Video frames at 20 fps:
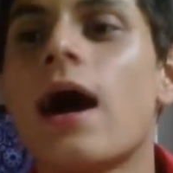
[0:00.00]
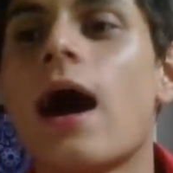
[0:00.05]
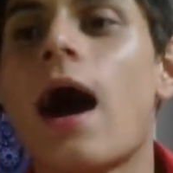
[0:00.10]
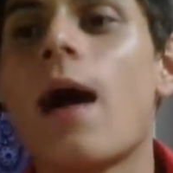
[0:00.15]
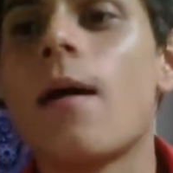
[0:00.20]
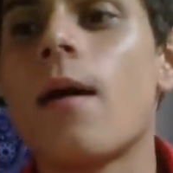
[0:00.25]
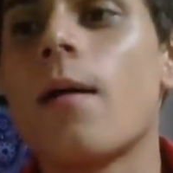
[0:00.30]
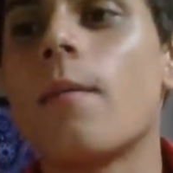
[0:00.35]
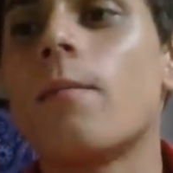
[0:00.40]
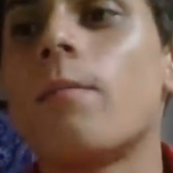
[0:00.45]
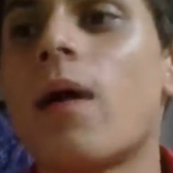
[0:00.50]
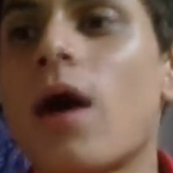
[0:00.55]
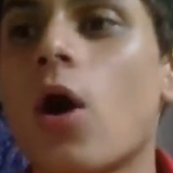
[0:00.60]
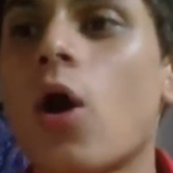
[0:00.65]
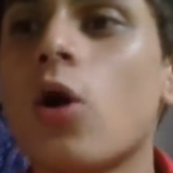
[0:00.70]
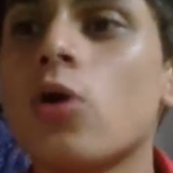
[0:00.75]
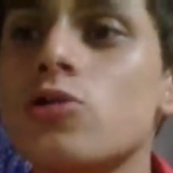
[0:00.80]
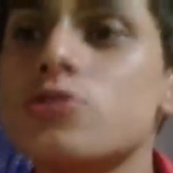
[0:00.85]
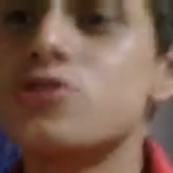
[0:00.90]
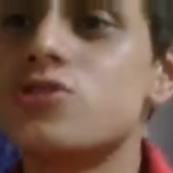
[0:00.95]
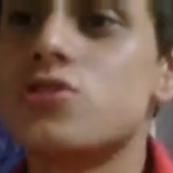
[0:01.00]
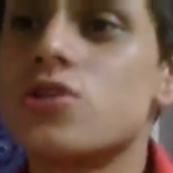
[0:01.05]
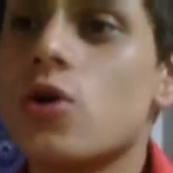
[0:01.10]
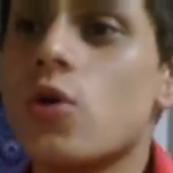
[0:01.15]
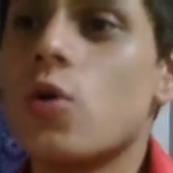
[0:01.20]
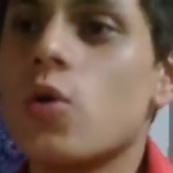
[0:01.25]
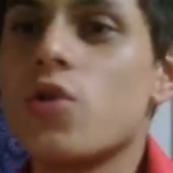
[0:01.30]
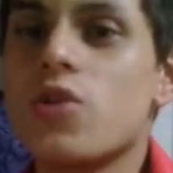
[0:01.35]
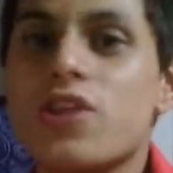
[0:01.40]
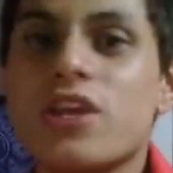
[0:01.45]
But
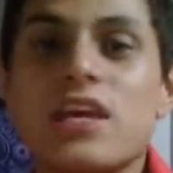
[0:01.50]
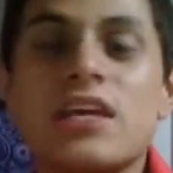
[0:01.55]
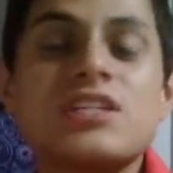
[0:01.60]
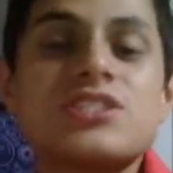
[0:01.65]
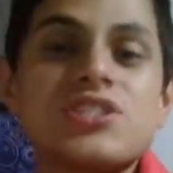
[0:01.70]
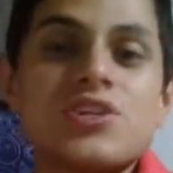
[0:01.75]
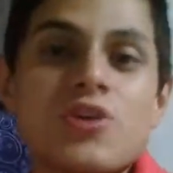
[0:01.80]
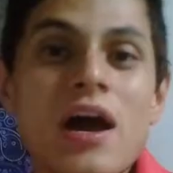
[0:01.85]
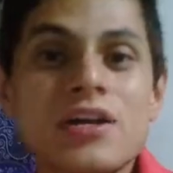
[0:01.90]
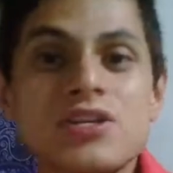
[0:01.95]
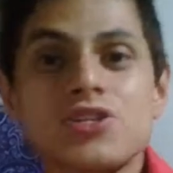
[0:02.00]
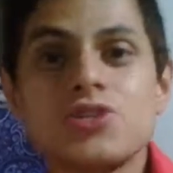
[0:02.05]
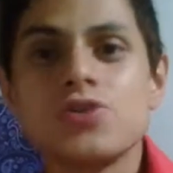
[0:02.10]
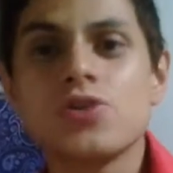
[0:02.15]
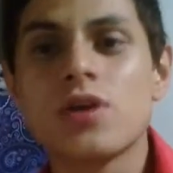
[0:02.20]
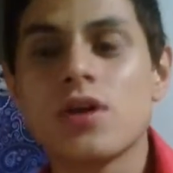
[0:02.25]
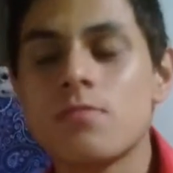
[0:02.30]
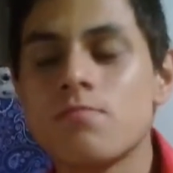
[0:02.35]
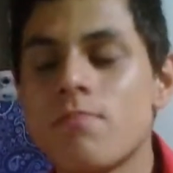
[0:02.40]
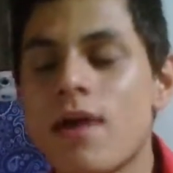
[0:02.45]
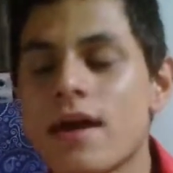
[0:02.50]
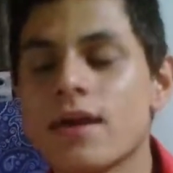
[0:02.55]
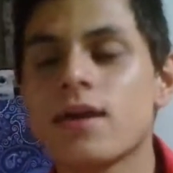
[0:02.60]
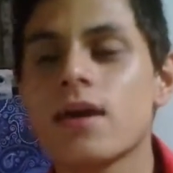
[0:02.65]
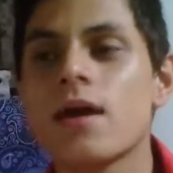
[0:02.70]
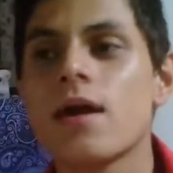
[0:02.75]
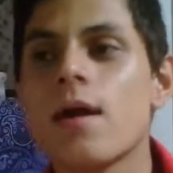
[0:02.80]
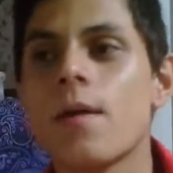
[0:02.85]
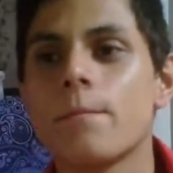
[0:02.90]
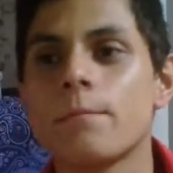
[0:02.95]
also the interaction you can make
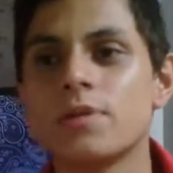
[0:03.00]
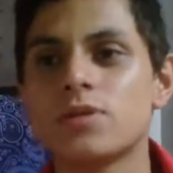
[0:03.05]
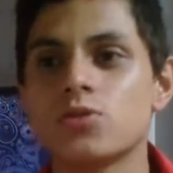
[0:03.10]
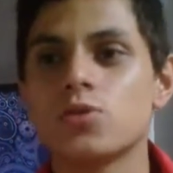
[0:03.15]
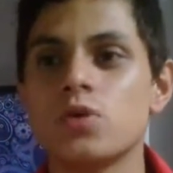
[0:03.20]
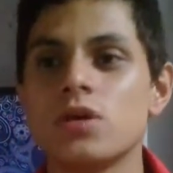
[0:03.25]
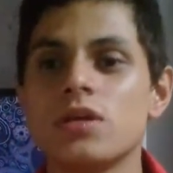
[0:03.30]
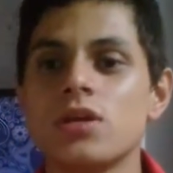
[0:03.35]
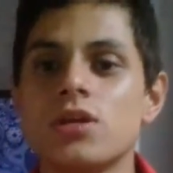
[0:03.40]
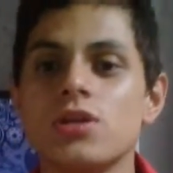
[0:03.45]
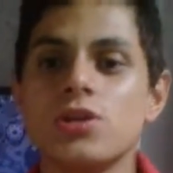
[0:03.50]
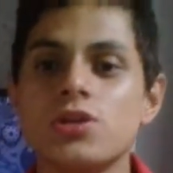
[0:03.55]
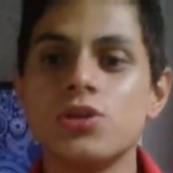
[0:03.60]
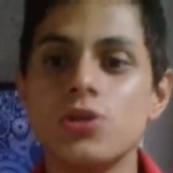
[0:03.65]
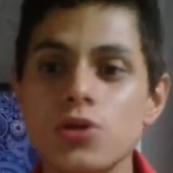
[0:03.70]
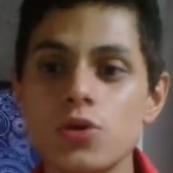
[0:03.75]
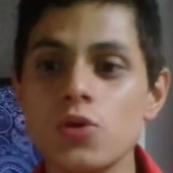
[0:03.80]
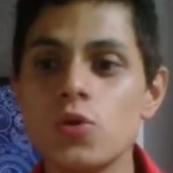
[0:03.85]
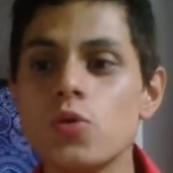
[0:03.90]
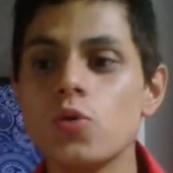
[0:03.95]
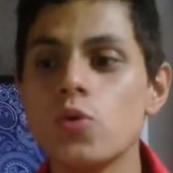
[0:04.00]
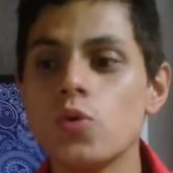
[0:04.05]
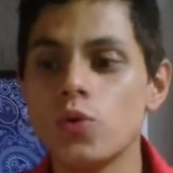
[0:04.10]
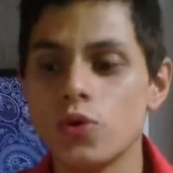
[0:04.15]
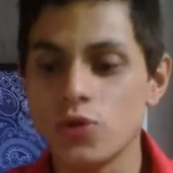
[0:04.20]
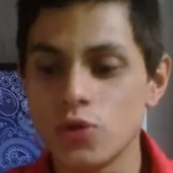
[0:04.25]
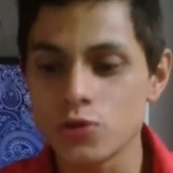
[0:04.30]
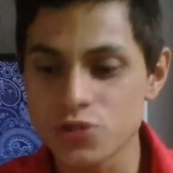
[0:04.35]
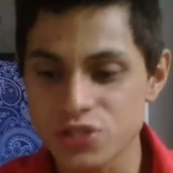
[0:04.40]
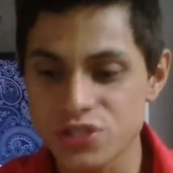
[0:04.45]
between you
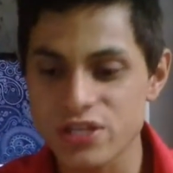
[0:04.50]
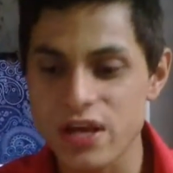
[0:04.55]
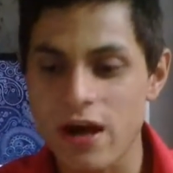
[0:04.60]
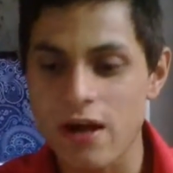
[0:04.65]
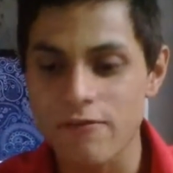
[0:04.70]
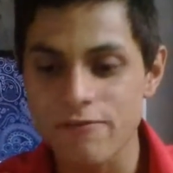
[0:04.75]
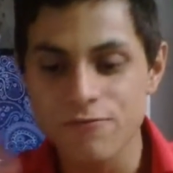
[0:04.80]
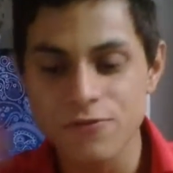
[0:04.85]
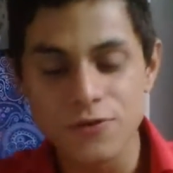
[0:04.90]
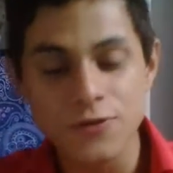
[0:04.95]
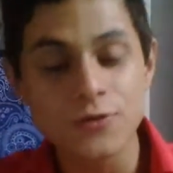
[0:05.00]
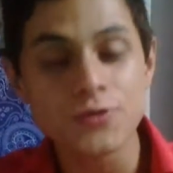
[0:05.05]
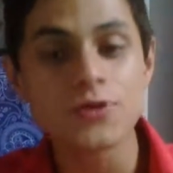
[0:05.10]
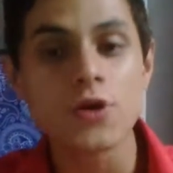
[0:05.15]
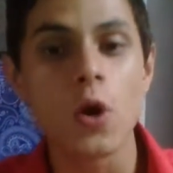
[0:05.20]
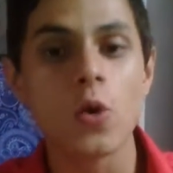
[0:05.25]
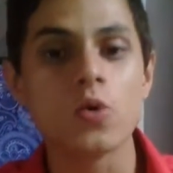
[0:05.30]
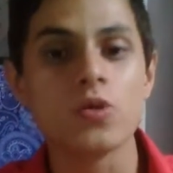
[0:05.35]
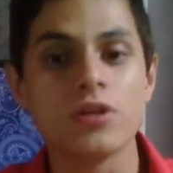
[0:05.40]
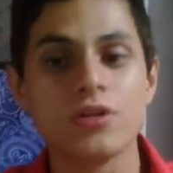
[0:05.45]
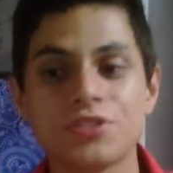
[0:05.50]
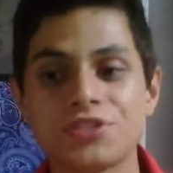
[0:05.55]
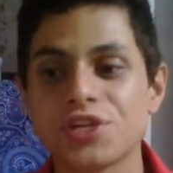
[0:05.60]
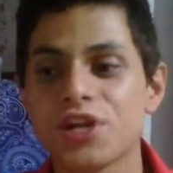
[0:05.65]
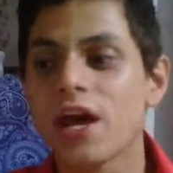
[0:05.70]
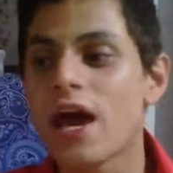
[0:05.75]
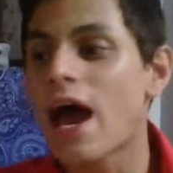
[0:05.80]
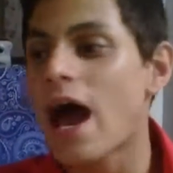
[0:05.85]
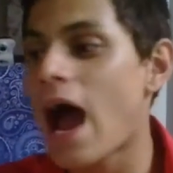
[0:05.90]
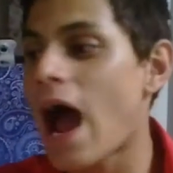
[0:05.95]
yourself, your knowledge,
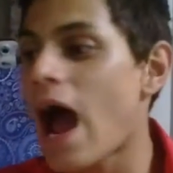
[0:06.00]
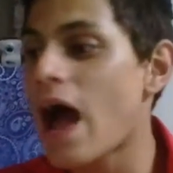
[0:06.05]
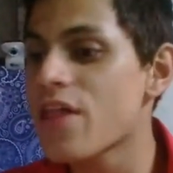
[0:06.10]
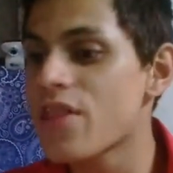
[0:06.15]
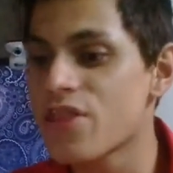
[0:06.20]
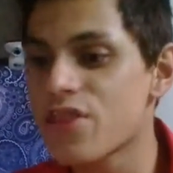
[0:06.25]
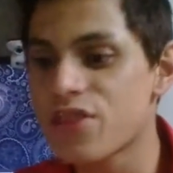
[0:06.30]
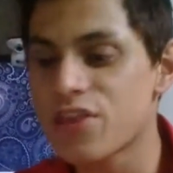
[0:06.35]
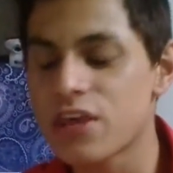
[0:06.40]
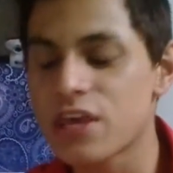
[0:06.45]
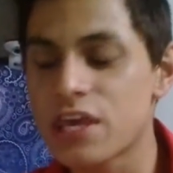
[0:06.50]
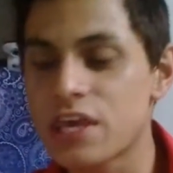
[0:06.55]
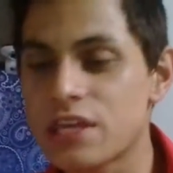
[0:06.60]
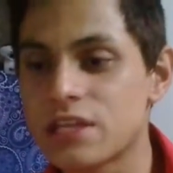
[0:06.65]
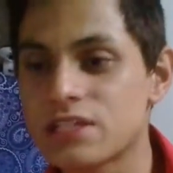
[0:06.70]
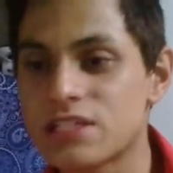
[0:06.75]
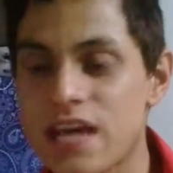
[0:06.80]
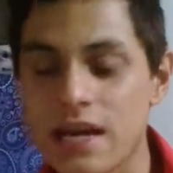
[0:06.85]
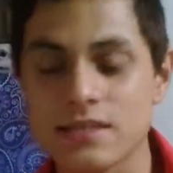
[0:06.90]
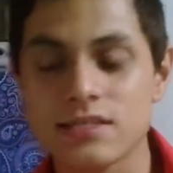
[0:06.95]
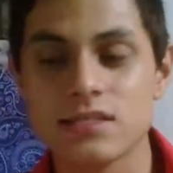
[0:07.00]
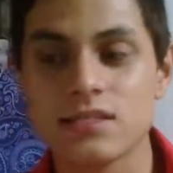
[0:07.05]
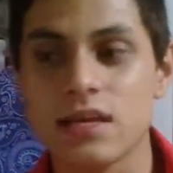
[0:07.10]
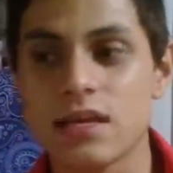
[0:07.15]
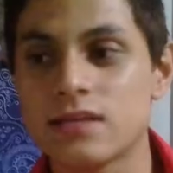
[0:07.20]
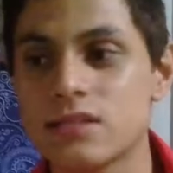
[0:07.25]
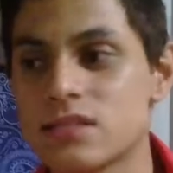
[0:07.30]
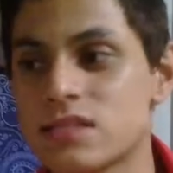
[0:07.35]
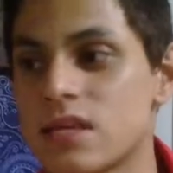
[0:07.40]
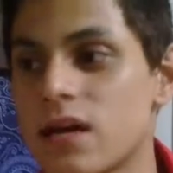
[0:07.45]
and the text
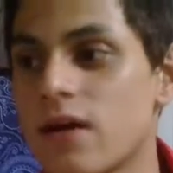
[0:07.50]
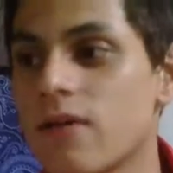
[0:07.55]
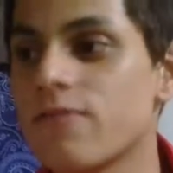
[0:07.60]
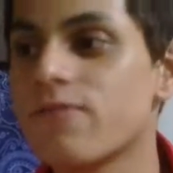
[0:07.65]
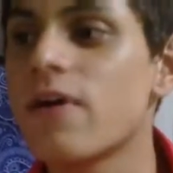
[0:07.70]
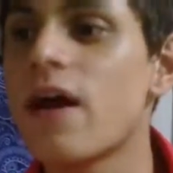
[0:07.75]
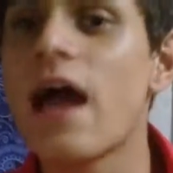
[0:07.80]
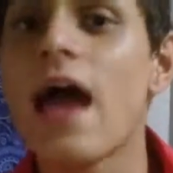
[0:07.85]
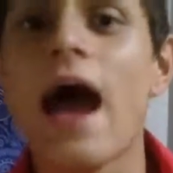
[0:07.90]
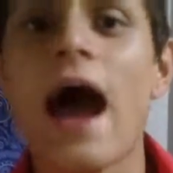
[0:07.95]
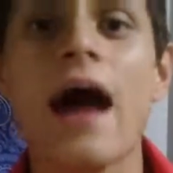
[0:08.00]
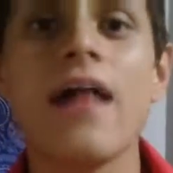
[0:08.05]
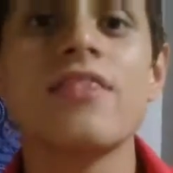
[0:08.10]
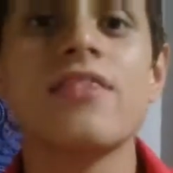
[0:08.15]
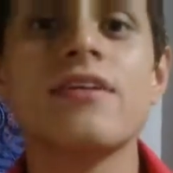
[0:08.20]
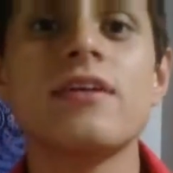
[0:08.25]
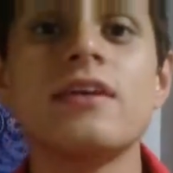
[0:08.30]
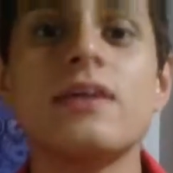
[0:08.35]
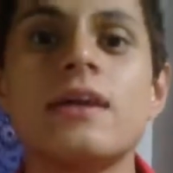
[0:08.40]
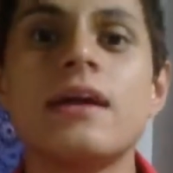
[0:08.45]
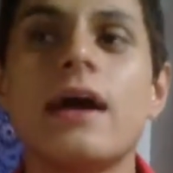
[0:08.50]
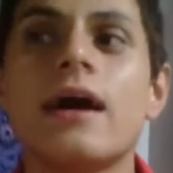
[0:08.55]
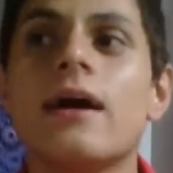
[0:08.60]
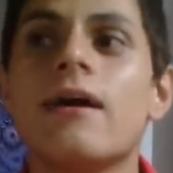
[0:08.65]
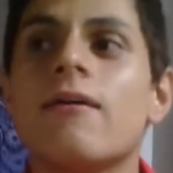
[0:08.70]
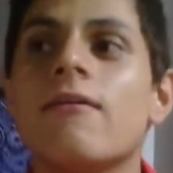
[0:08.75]
itself, and the